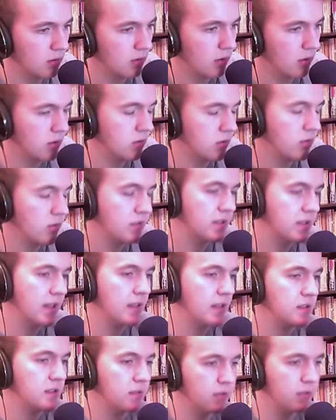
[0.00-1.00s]
As long as they
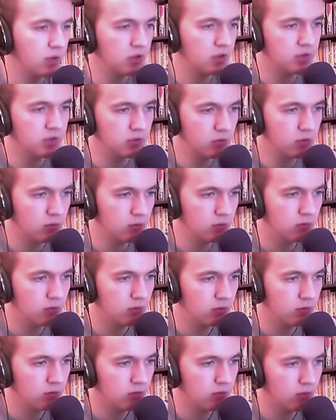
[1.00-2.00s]
get to vertical,
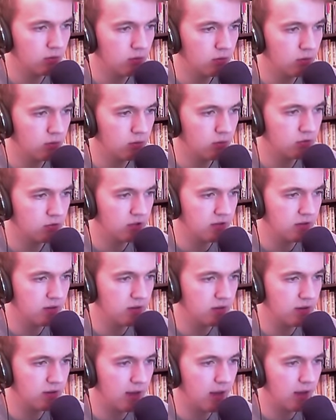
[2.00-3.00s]
which I
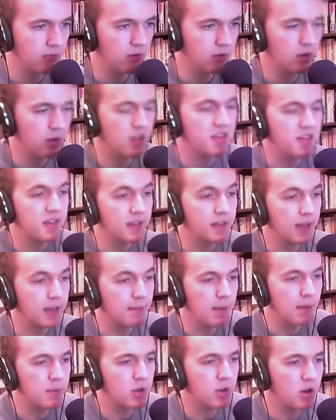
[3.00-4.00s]
think they have done. I think that
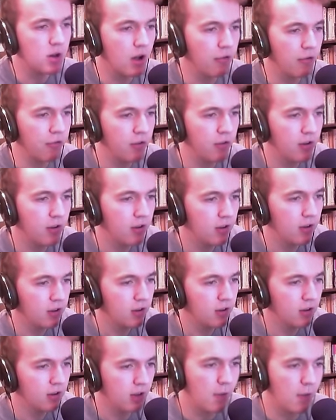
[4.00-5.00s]
may be enough.
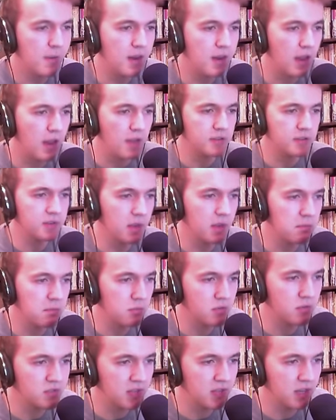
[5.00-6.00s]
I mean, it's it
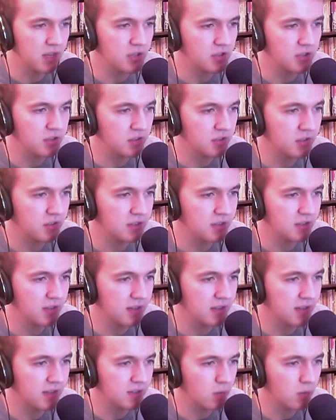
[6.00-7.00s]
moves the hinges on this side.
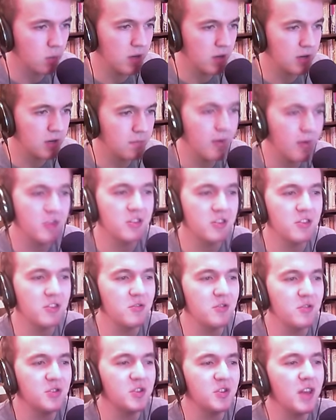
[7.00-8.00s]
That's a weird bug that you
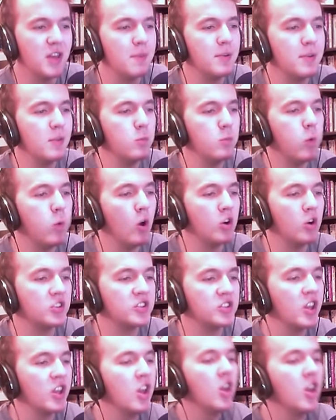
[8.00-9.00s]
can do that, but it works.